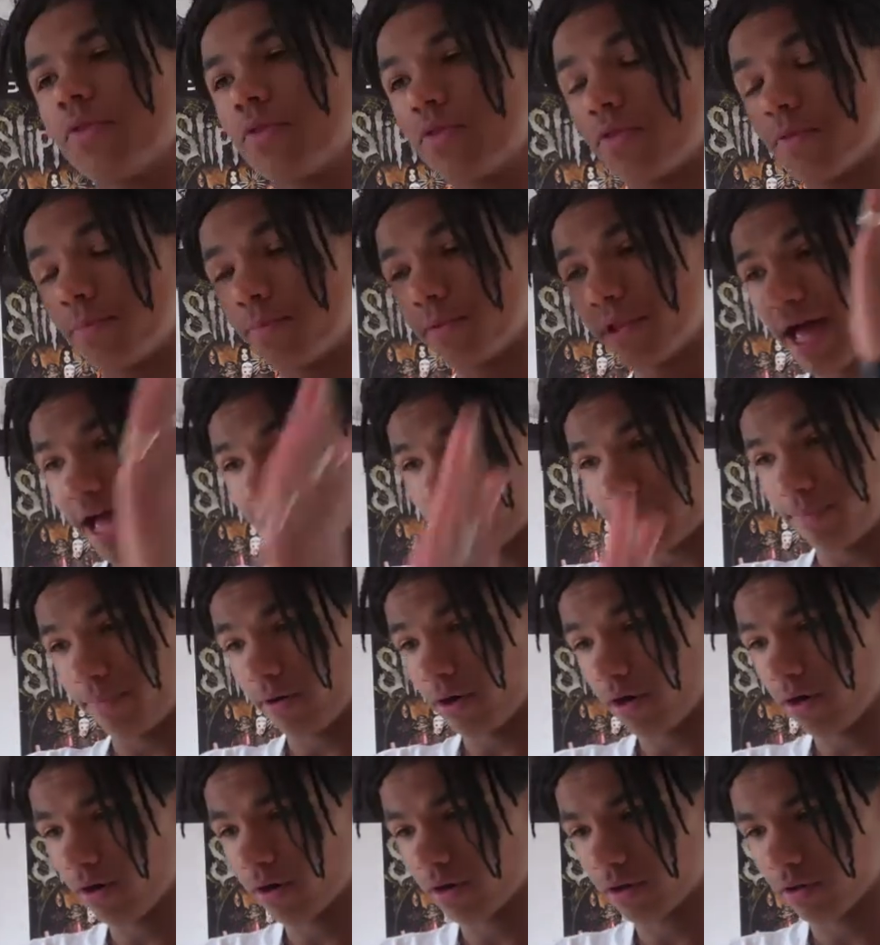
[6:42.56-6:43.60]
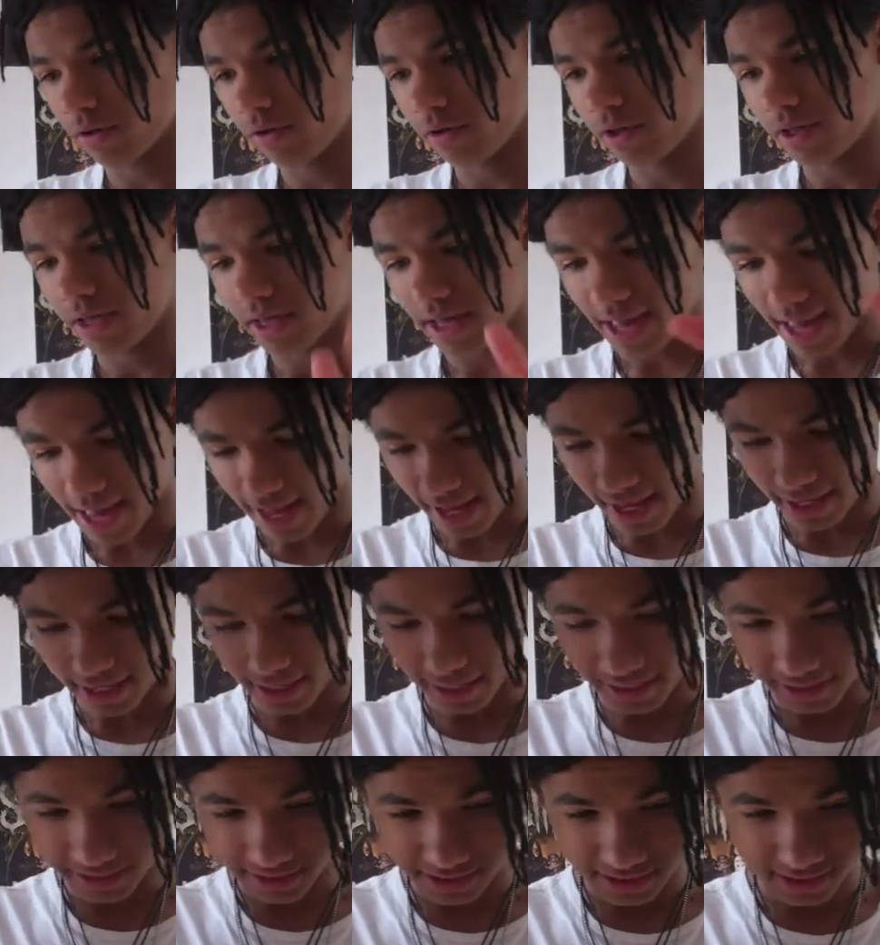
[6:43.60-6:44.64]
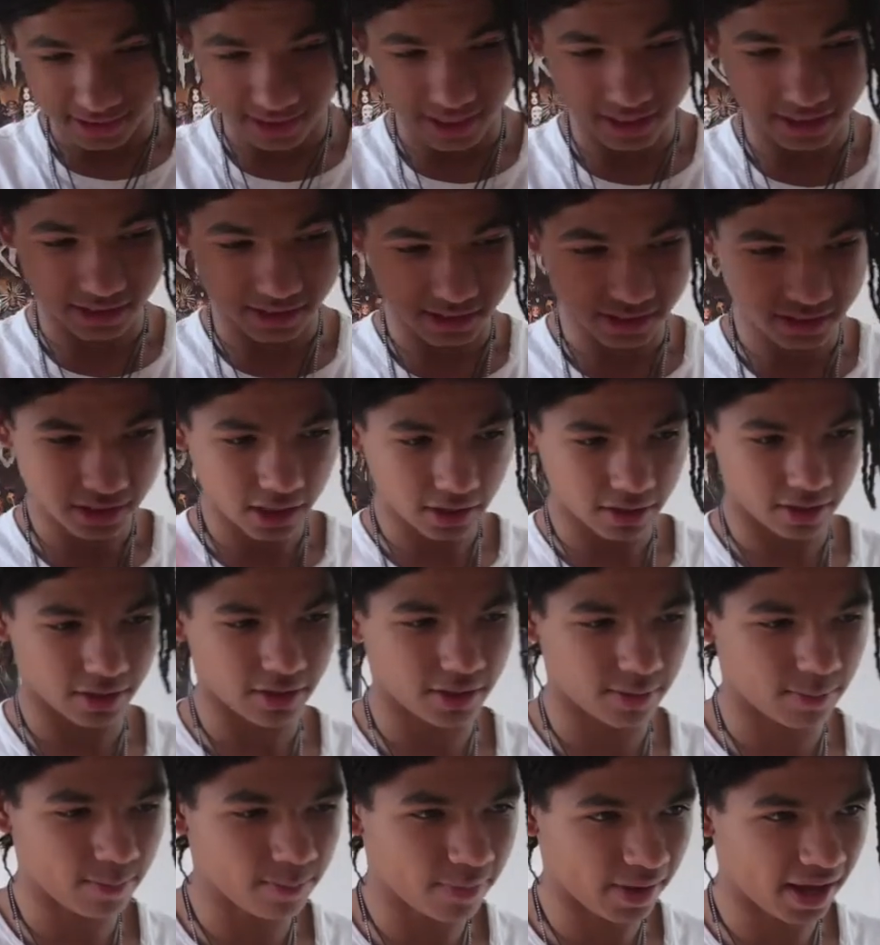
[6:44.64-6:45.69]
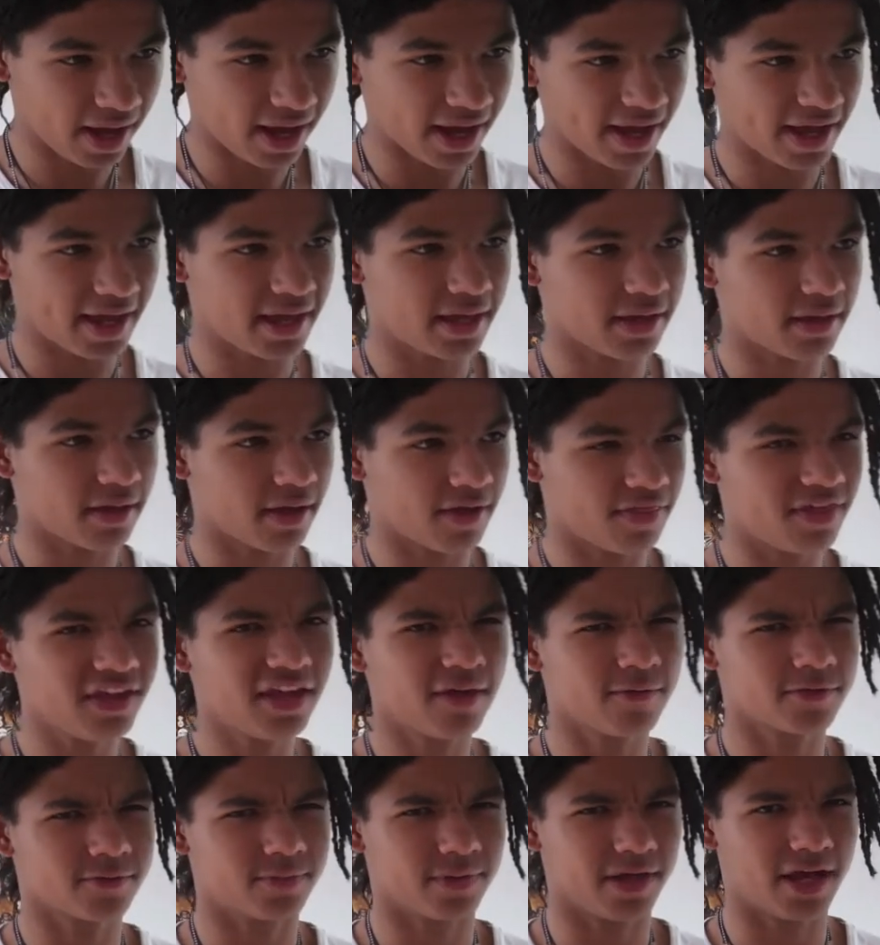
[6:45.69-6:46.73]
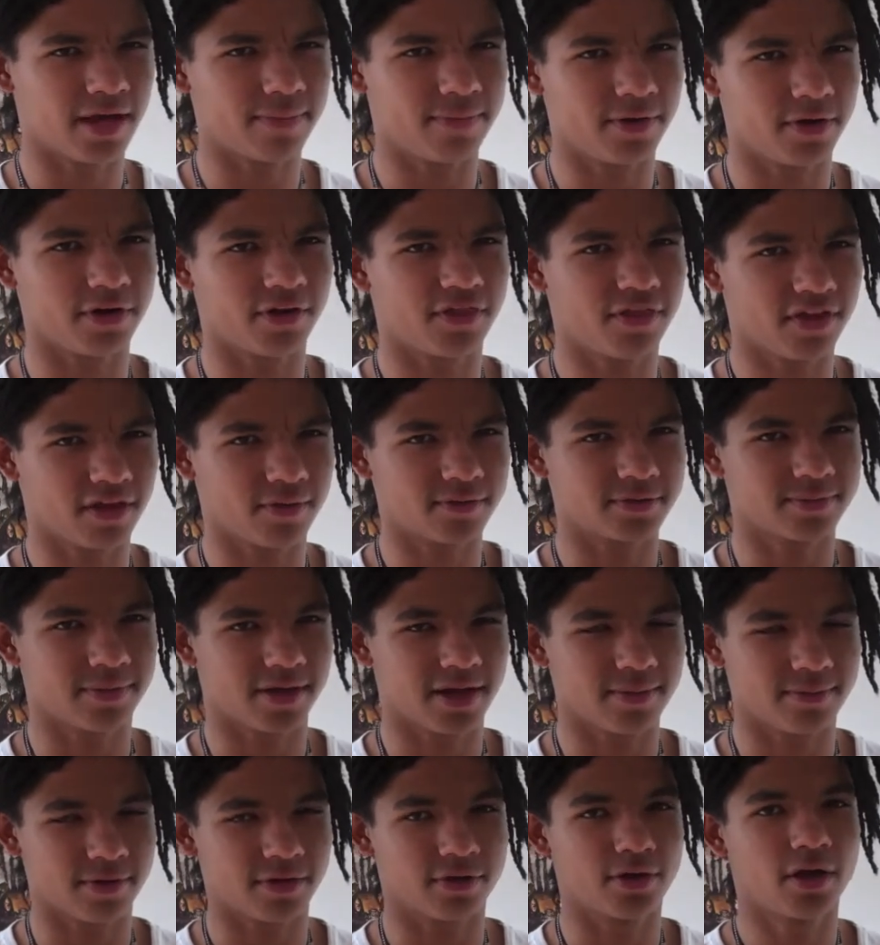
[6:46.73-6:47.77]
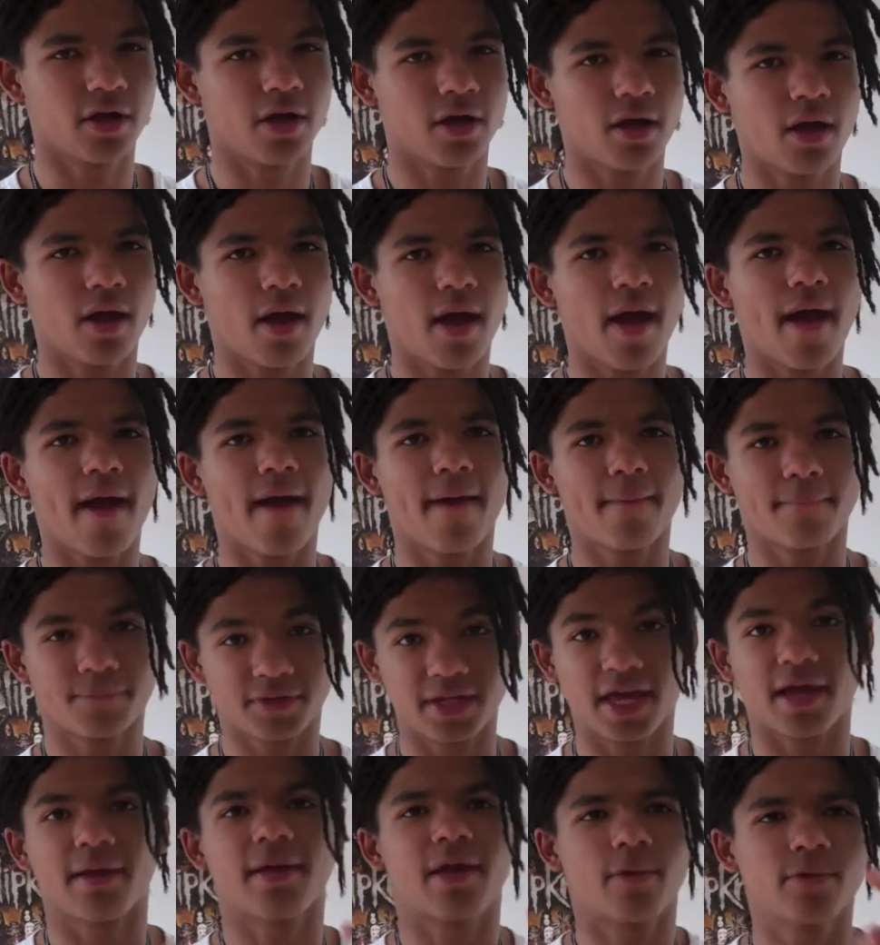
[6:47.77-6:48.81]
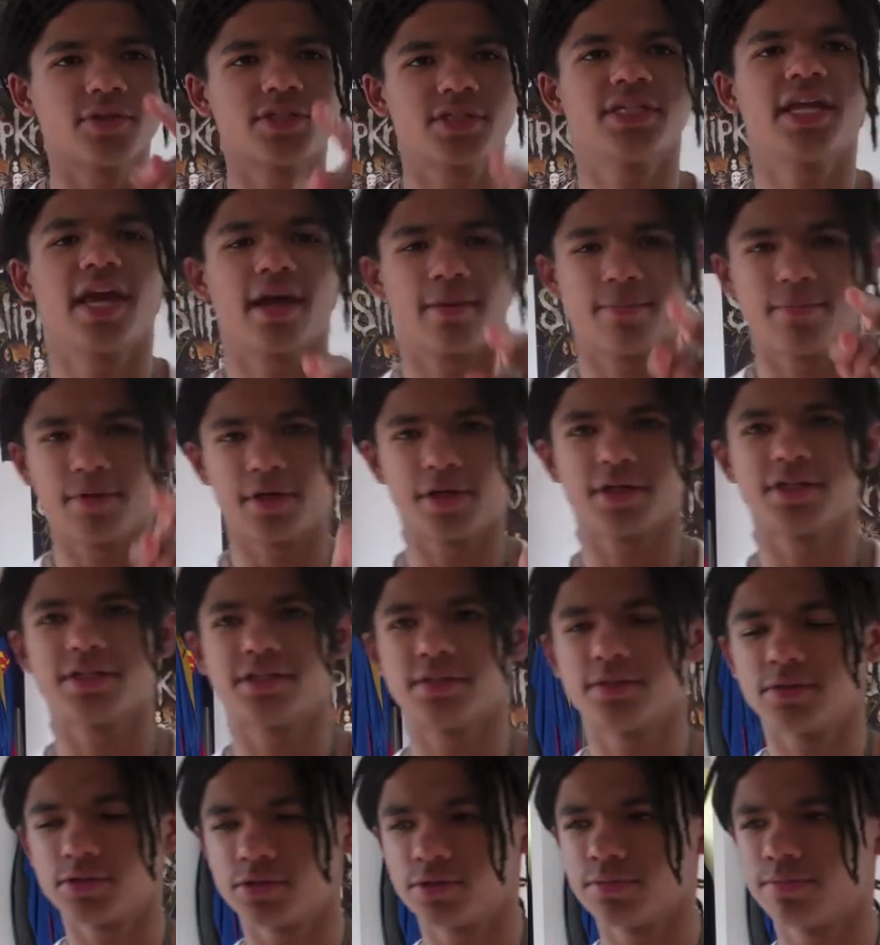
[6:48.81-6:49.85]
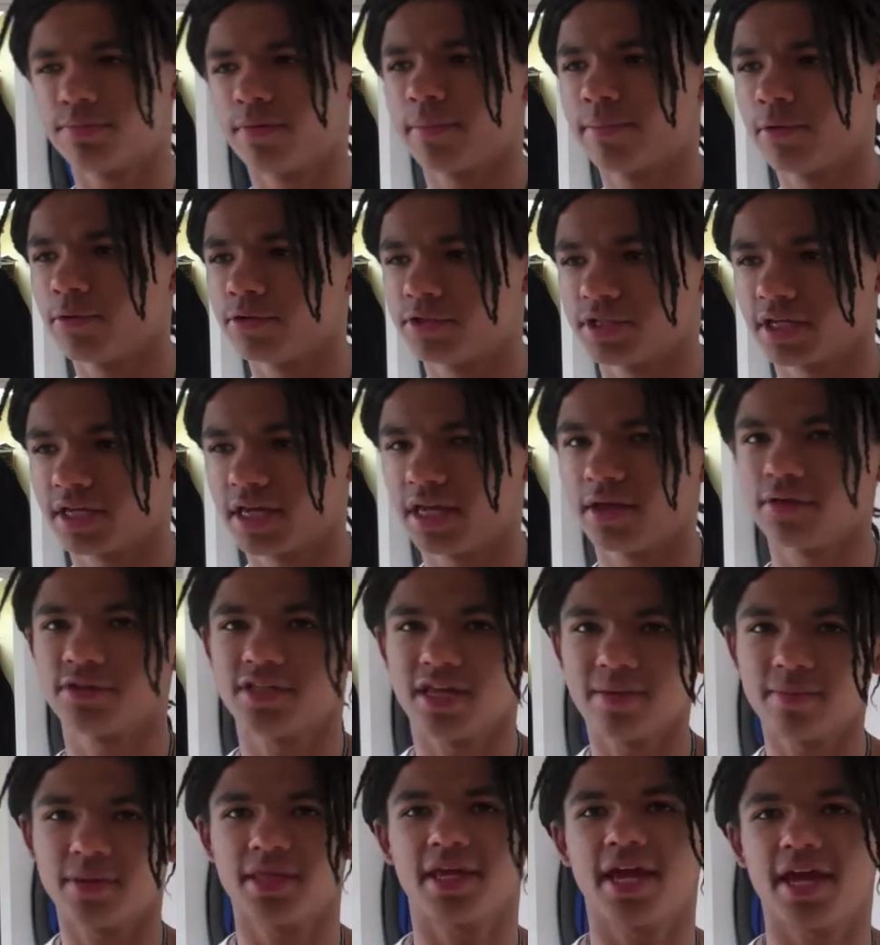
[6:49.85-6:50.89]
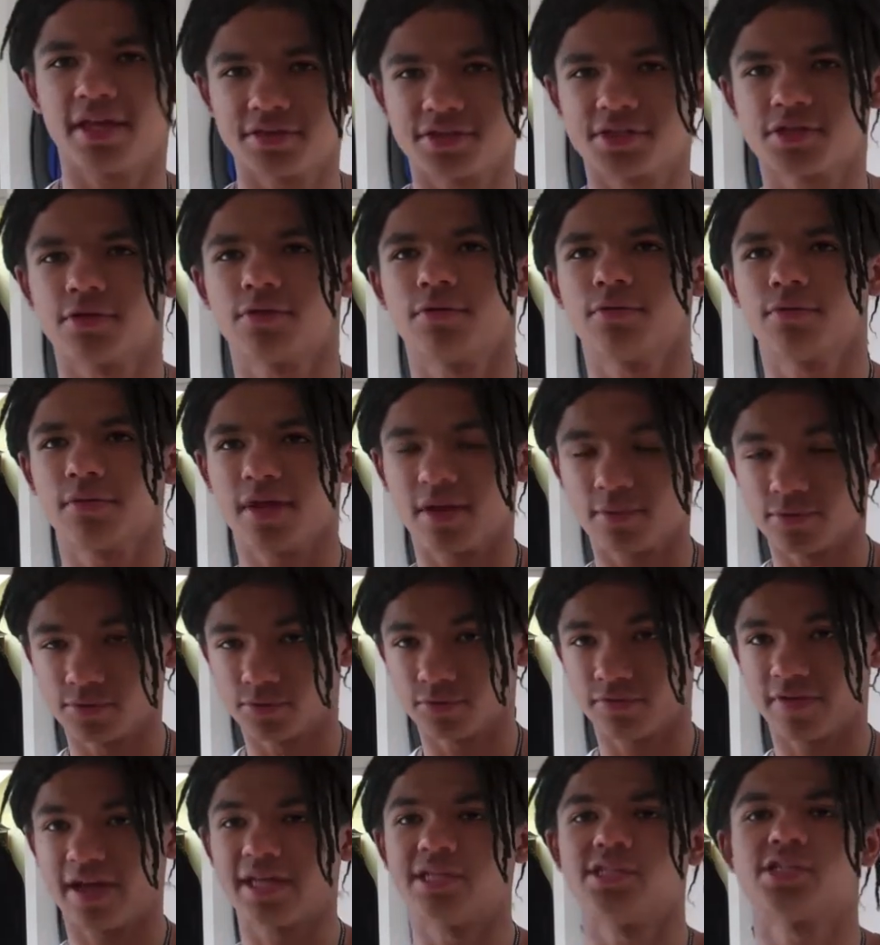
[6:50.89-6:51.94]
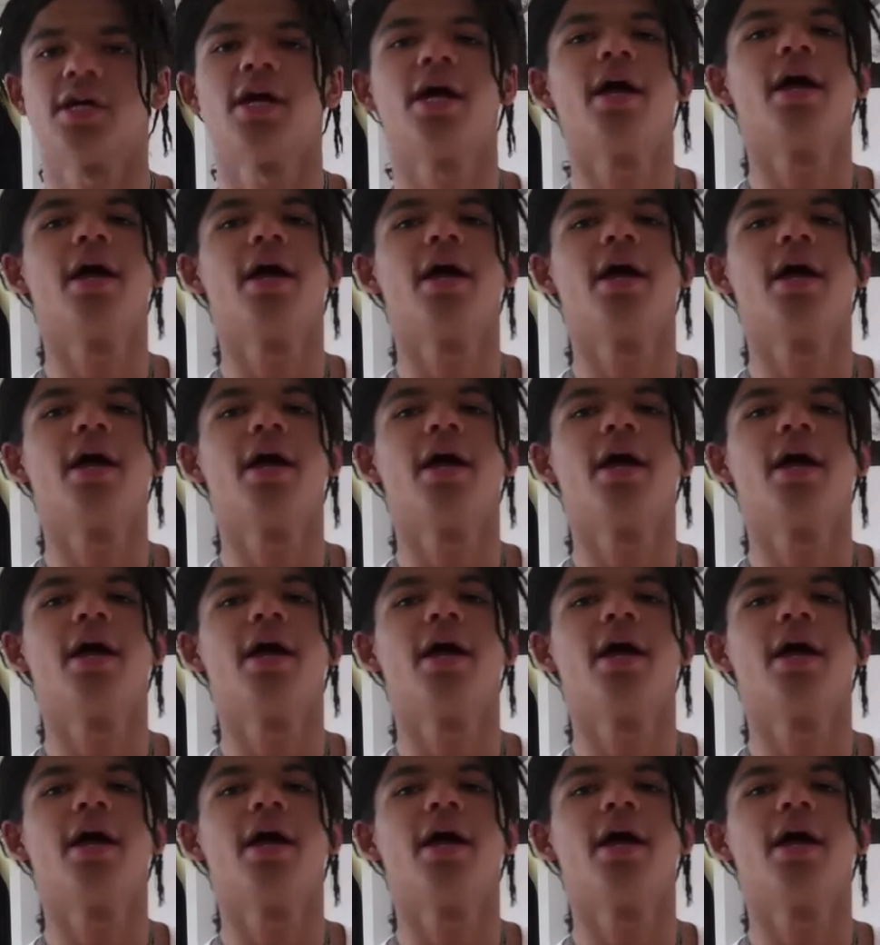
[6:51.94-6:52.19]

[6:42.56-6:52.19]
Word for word: The Black Pearl uh, is is sunk by, I think it was Blackbeard, I think it was Blackbeard. Um, yeah, it was, yeah, because Barbossa kills him in the end, so it was revenge.